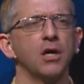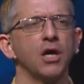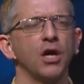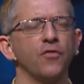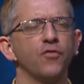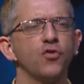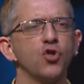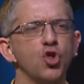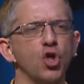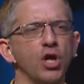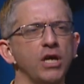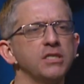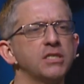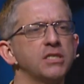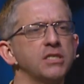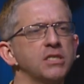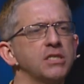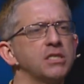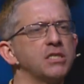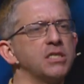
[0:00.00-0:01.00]
if
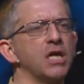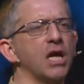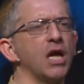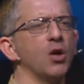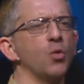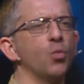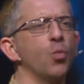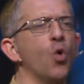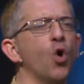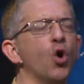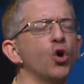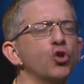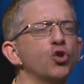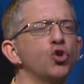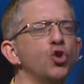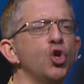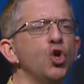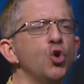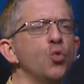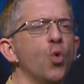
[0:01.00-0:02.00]
Jesus said, What
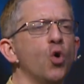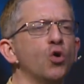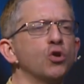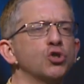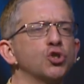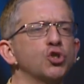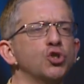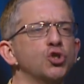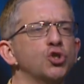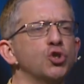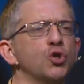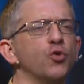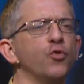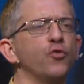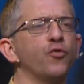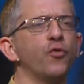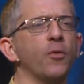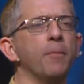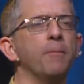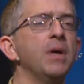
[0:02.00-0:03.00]
do you want to do
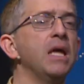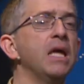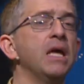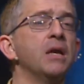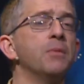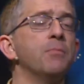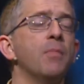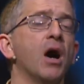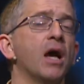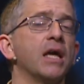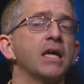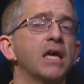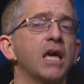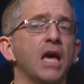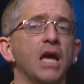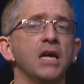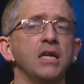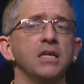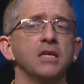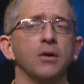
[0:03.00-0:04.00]
for me and my
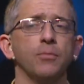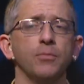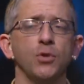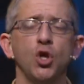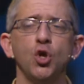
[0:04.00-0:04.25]
kingdom?